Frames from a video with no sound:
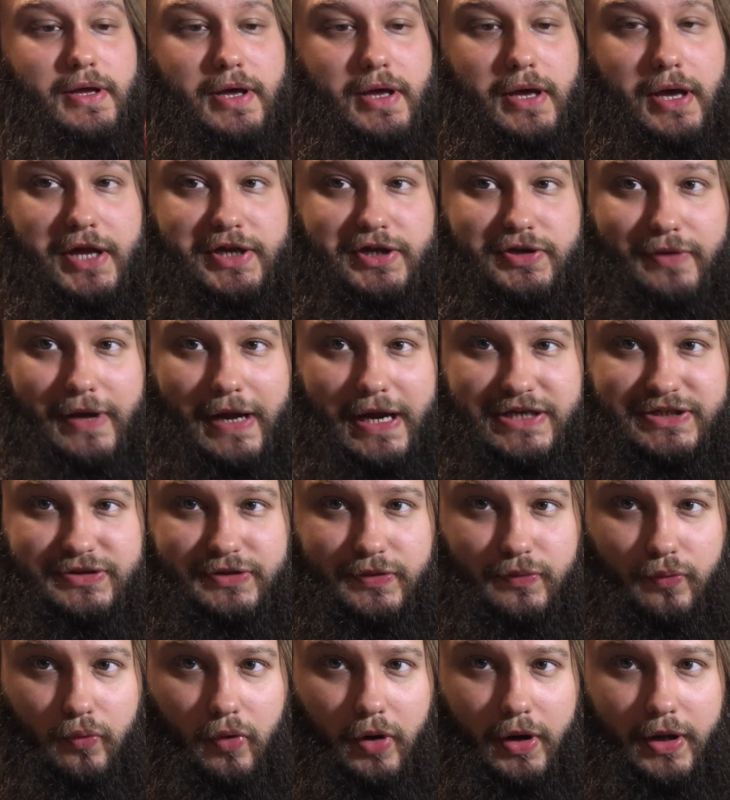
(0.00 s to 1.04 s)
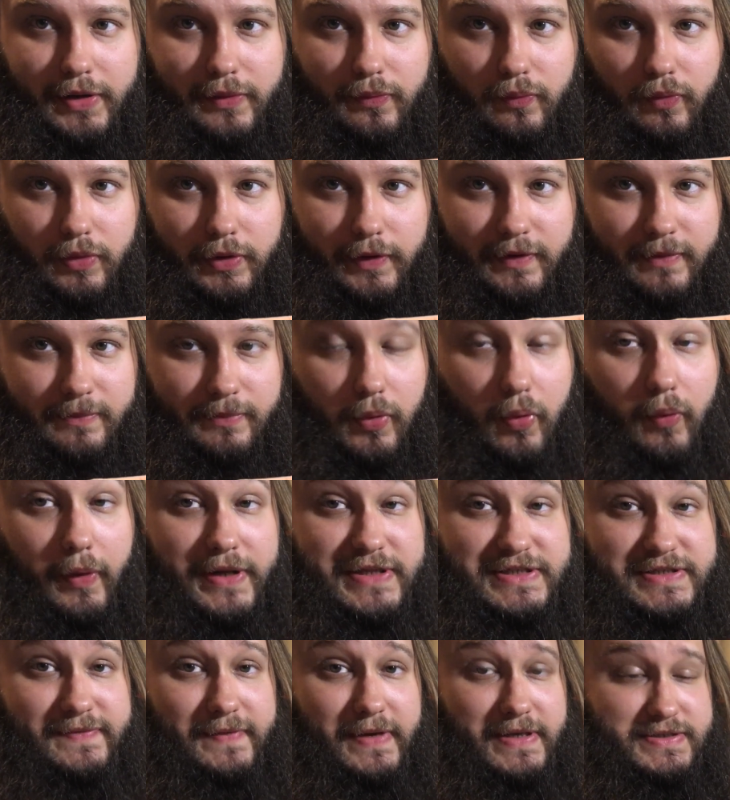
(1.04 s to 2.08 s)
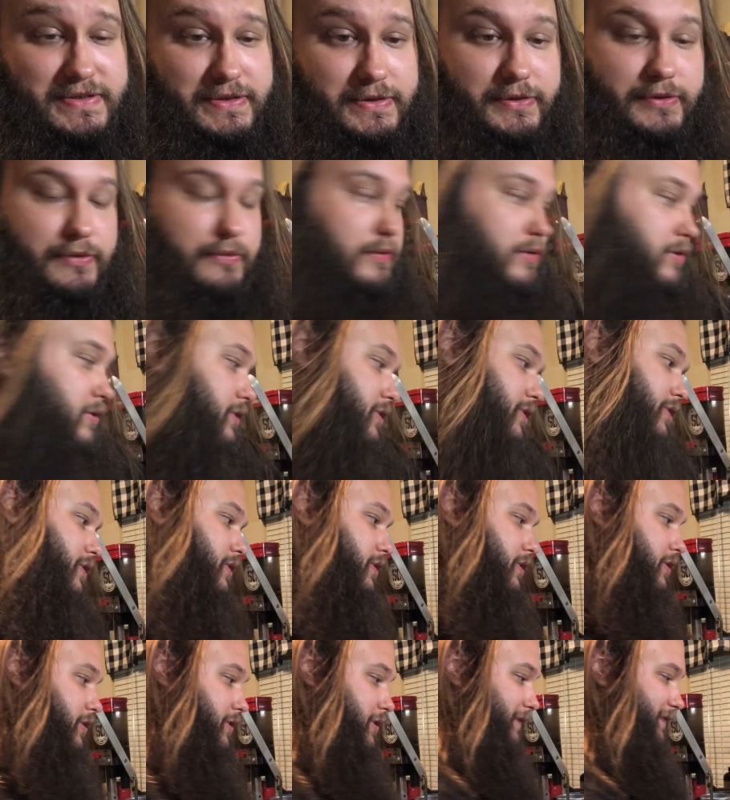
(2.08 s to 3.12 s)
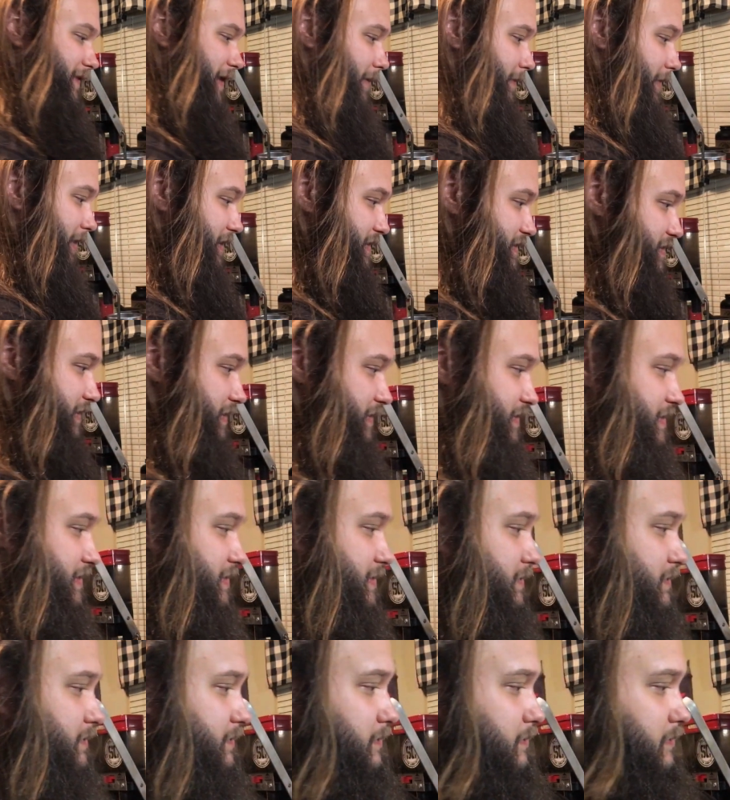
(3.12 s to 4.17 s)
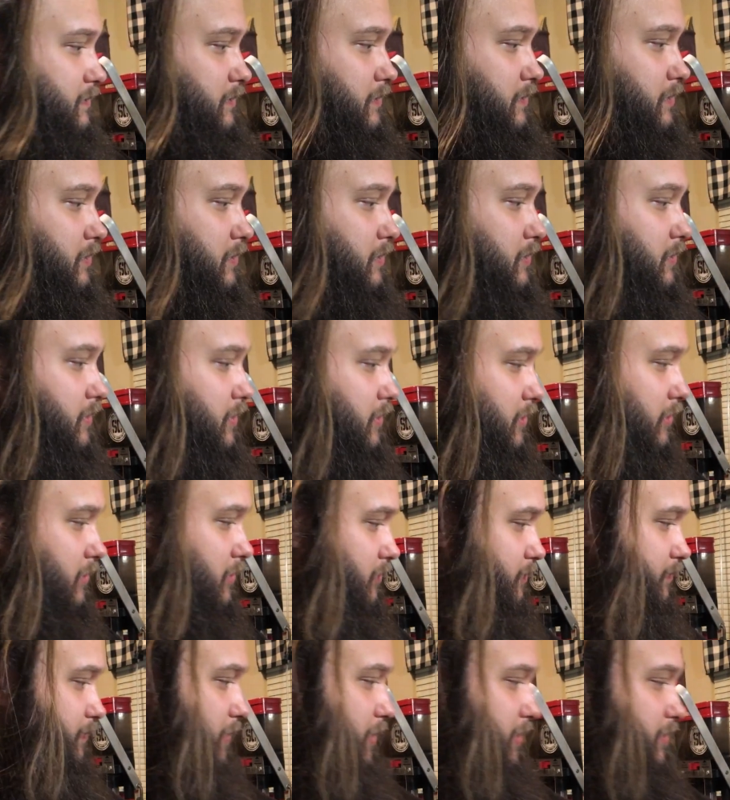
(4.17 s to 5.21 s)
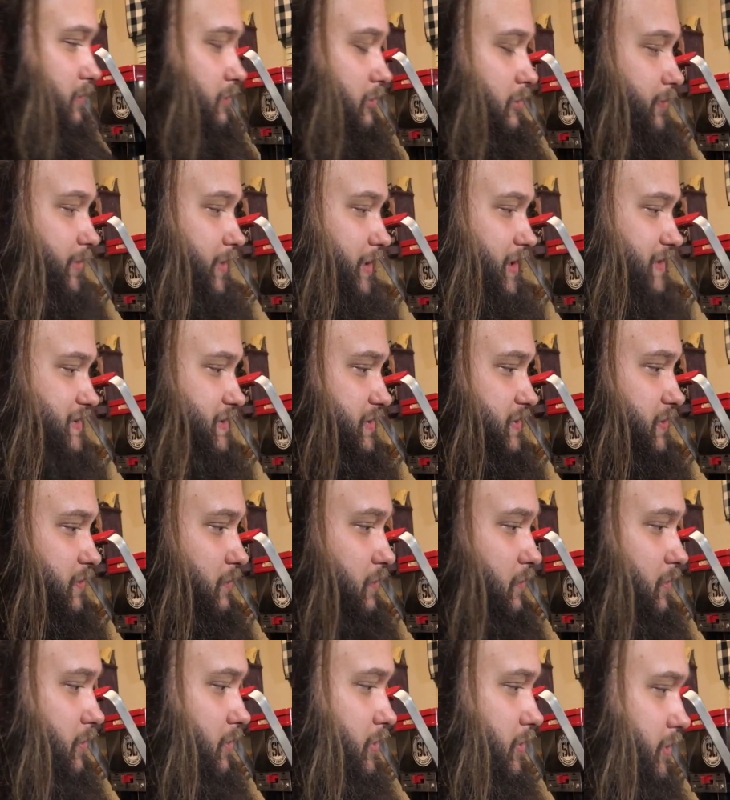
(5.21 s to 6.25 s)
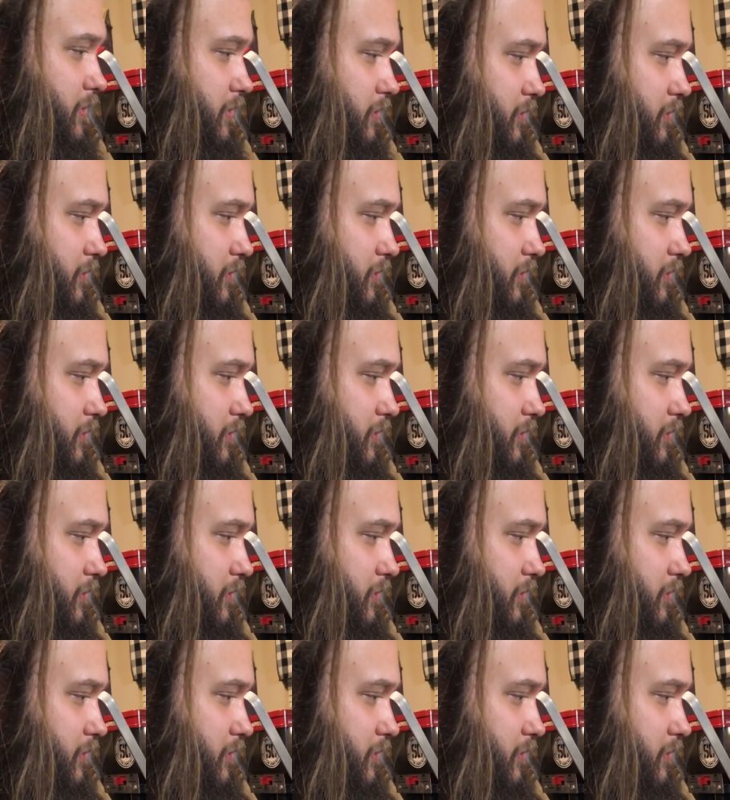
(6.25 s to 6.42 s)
and you actually want one of the points facing you, if that makes sense. But Rebasator,